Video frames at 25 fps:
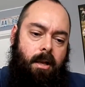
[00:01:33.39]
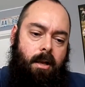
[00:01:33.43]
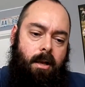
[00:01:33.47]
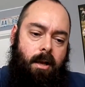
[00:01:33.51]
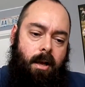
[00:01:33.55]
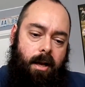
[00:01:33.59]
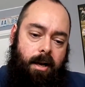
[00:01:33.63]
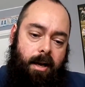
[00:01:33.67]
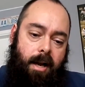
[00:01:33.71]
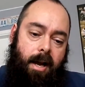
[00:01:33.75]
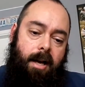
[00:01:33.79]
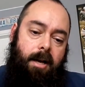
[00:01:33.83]

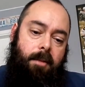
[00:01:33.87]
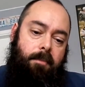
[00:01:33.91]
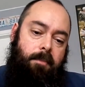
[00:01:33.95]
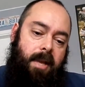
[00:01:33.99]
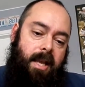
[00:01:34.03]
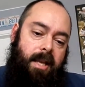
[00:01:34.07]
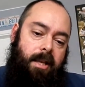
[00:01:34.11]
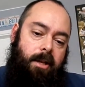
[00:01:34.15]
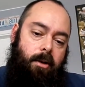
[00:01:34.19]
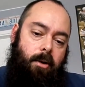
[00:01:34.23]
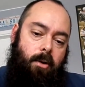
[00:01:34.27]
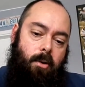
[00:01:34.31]
on how to
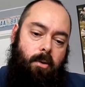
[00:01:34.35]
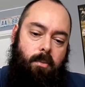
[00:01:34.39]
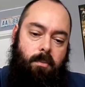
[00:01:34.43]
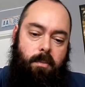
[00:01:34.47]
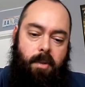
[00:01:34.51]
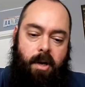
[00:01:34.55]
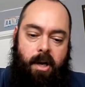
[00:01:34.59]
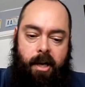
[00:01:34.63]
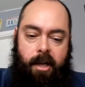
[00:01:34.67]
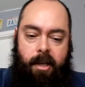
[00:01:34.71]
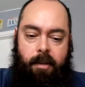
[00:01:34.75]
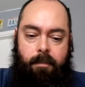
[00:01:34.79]
make your own
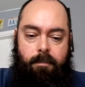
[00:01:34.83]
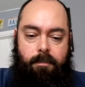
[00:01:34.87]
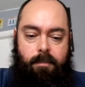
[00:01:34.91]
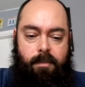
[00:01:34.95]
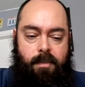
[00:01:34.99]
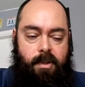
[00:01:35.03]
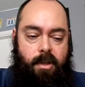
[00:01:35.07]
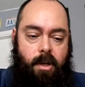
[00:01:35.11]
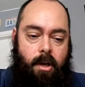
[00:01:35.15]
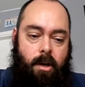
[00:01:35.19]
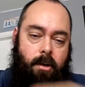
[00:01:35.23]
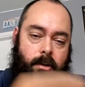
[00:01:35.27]
pipe.
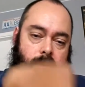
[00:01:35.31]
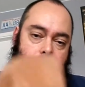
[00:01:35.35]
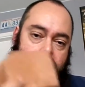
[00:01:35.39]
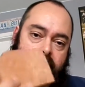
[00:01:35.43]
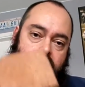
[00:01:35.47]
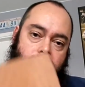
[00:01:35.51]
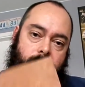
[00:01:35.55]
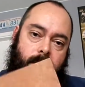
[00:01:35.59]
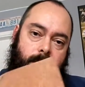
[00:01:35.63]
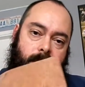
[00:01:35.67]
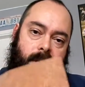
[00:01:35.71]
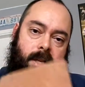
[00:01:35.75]
So this
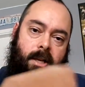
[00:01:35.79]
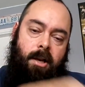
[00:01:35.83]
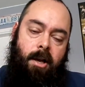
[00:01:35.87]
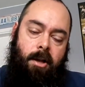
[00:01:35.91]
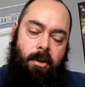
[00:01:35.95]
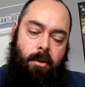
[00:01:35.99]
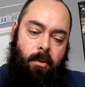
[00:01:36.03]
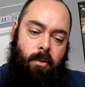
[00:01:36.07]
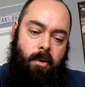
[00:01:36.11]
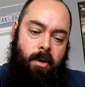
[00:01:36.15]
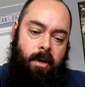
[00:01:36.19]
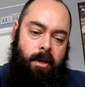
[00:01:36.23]
is going to be
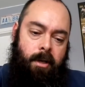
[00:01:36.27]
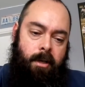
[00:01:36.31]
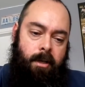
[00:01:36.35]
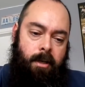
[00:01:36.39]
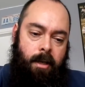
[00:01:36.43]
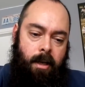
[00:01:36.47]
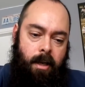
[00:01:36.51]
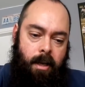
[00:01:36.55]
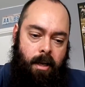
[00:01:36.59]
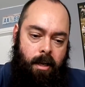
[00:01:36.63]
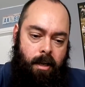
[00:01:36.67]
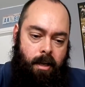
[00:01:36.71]
another one.
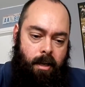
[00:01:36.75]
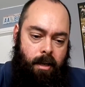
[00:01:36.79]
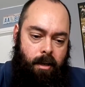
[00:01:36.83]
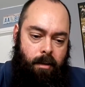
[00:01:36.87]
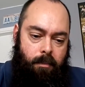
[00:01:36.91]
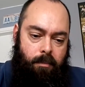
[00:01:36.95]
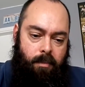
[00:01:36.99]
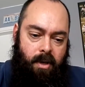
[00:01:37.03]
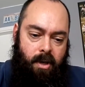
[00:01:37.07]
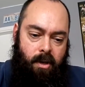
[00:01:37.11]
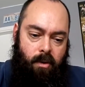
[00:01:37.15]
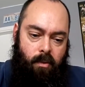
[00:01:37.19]

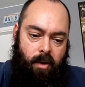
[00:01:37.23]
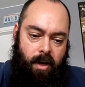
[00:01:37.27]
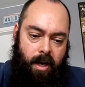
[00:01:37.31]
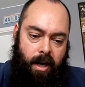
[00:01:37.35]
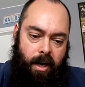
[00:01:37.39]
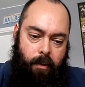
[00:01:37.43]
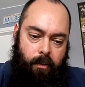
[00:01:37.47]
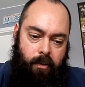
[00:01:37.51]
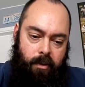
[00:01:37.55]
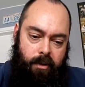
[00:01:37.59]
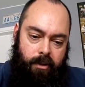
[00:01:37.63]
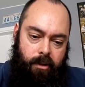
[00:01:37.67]
But what
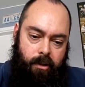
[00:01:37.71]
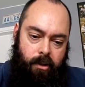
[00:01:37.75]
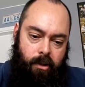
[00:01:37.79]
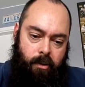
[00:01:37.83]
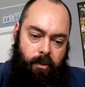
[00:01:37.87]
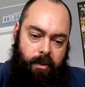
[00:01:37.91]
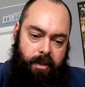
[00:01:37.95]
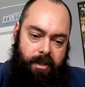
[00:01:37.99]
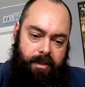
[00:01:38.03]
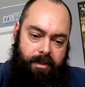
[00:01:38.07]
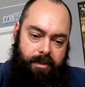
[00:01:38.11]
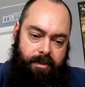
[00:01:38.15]
I will
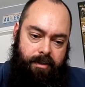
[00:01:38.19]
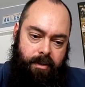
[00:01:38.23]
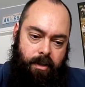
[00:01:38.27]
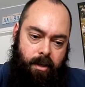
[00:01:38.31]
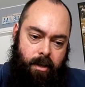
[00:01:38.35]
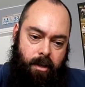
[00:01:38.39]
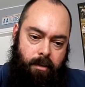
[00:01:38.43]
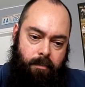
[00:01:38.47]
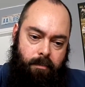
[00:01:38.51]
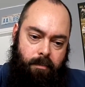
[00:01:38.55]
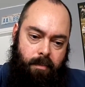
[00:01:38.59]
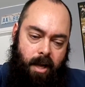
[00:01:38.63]
do is
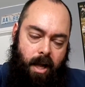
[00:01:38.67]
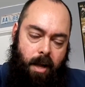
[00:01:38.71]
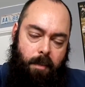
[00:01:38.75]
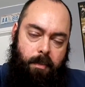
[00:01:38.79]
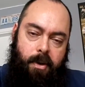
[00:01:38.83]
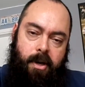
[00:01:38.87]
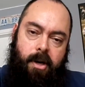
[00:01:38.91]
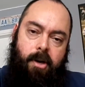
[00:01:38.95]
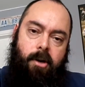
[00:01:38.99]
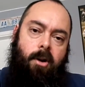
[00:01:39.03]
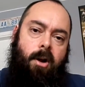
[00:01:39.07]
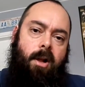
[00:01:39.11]
um, I'll
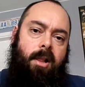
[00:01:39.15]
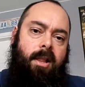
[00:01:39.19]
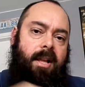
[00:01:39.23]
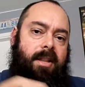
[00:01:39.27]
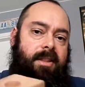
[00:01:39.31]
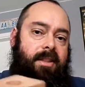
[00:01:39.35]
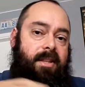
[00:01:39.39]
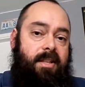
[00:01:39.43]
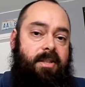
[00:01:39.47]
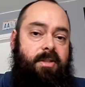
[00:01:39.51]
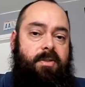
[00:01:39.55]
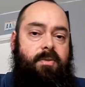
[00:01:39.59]
put it all
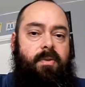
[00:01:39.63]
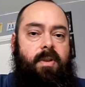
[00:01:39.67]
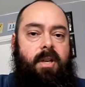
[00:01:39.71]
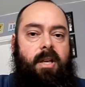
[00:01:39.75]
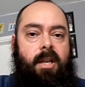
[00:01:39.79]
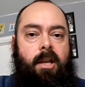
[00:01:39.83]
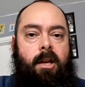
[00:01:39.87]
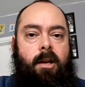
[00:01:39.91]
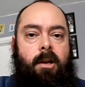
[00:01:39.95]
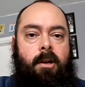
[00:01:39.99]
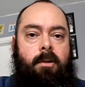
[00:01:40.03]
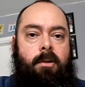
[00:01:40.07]
on this
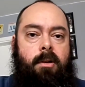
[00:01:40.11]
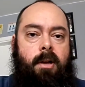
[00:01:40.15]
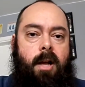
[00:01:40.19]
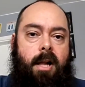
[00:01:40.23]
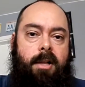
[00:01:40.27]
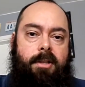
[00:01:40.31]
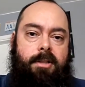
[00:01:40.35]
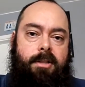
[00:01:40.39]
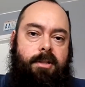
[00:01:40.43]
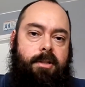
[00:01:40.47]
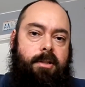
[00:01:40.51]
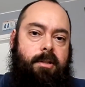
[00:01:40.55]
video.
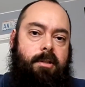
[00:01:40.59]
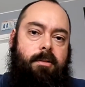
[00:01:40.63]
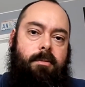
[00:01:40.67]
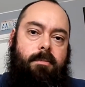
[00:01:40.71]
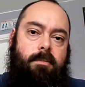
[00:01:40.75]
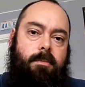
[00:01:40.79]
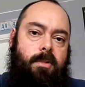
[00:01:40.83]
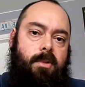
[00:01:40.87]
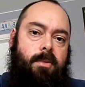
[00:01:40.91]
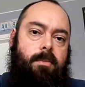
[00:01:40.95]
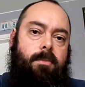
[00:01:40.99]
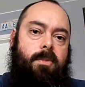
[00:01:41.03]
I'll just
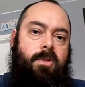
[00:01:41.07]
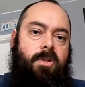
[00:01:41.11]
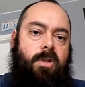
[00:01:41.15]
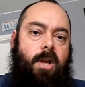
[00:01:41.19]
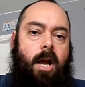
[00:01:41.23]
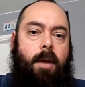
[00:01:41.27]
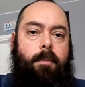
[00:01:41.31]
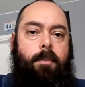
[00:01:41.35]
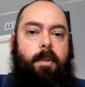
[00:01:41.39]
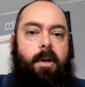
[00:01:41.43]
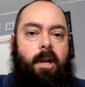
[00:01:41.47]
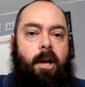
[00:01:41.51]

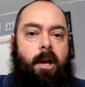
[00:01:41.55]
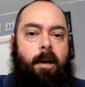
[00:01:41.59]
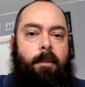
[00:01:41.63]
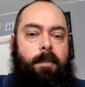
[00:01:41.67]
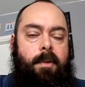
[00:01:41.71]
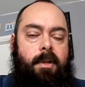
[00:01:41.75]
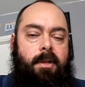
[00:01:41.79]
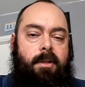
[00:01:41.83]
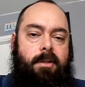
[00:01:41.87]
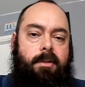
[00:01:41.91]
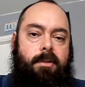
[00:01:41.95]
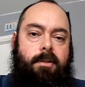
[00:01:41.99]
chop it up
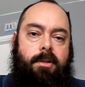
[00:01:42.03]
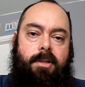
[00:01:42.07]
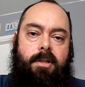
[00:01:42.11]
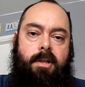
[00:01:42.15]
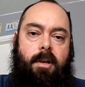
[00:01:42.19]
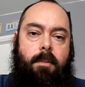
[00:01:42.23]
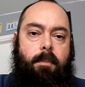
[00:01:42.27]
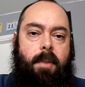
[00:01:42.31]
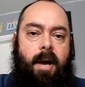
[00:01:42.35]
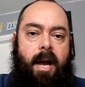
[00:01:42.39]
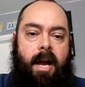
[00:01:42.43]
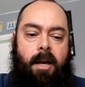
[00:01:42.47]
and just
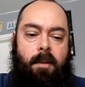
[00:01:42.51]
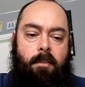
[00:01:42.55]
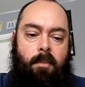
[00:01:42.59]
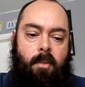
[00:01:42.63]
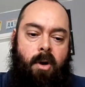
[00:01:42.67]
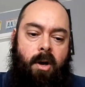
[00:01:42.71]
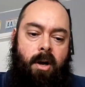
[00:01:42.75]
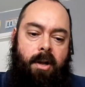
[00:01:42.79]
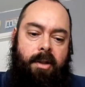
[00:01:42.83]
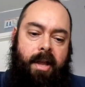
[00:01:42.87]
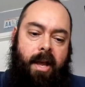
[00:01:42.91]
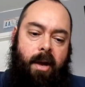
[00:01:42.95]
combine them
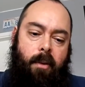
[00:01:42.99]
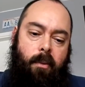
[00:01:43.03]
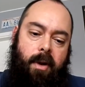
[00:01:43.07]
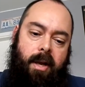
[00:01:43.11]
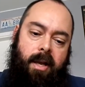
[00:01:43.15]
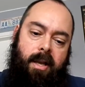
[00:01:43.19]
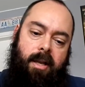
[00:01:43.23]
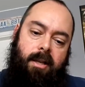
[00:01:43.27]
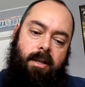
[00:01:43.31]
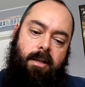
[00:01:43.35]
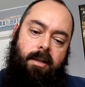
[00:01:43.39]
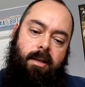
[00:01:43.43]
all. That
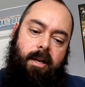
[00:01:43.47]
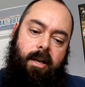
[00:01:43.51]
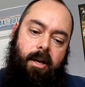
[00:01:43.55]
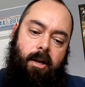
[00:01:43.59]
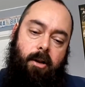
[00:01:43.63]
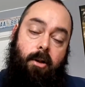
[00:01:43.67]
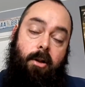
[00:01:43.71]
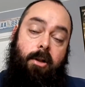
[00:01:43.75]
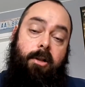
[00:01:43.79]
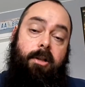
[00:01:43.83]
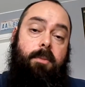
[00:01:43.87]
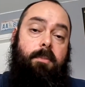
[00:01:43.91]
way
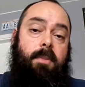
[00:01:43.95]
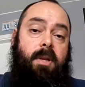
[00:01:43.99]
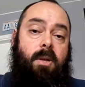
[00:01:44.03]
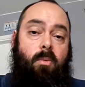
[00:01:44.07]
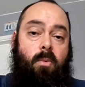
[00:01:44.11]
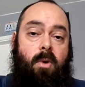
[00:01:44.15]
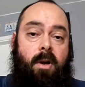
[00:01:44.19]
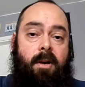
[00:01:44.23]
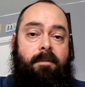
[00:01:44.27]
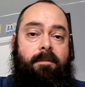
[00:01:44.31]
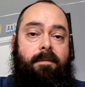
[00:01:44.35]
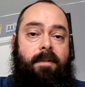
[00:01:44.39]
it'll only be
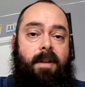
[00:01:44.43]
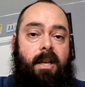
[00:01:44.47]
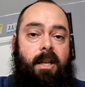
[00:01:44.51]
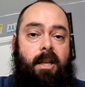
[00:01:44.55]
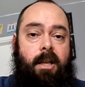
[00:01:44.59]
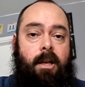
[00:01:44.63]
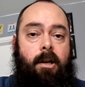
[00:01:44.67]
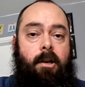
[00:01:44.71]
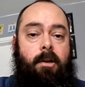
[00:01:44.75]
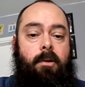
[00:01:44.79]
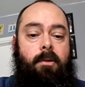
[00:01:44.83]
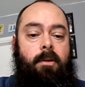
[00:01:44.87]
one
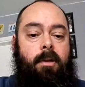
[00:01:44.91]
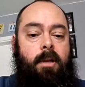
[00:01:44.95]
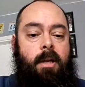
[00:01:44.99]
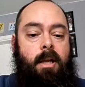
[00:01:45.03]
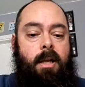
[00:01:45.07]
video